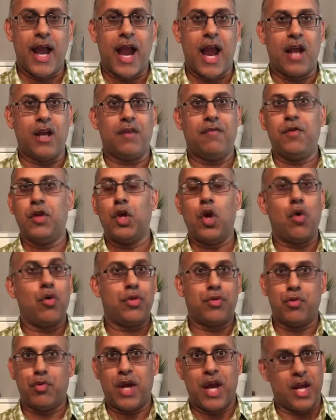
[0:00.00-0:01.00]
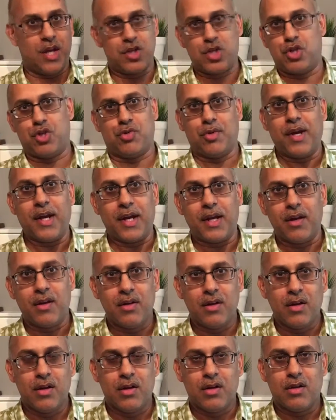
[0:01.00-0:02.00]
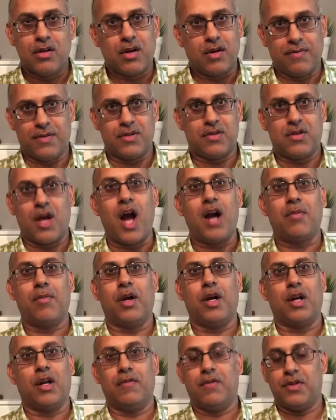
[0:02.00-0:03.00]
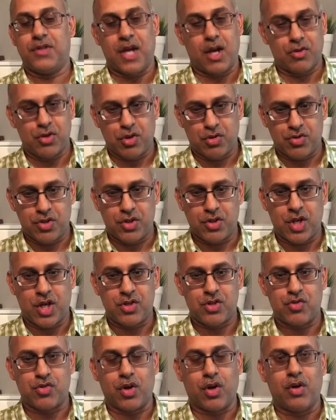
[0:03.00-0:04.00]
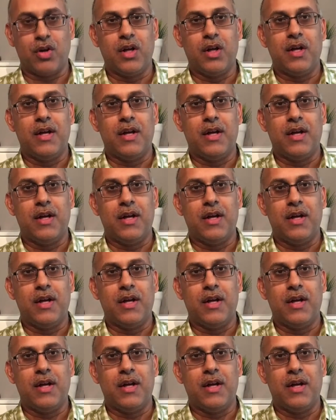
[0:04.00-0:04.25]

And if you go through history of the stock market, of the Dow Jones Industrial,